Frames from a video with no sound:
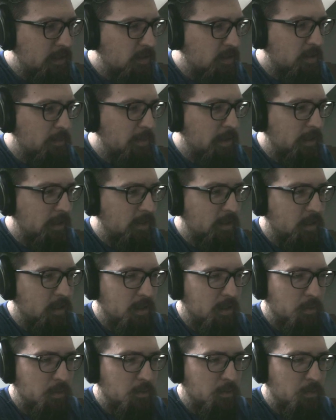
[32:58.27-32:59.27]
talk about
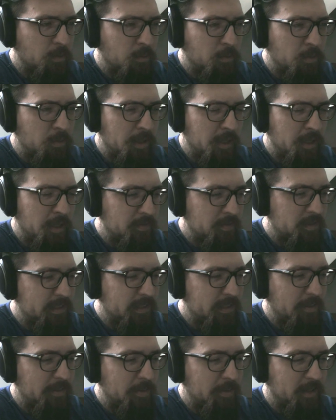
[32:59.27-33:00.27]
Laracon. What do you have to
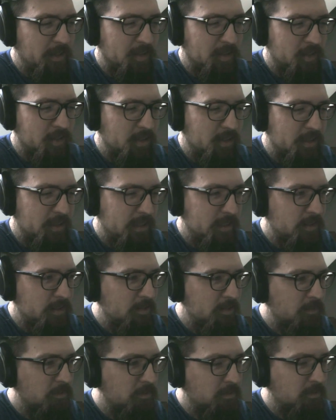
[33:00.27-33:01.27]
say about Laracon, Taylor?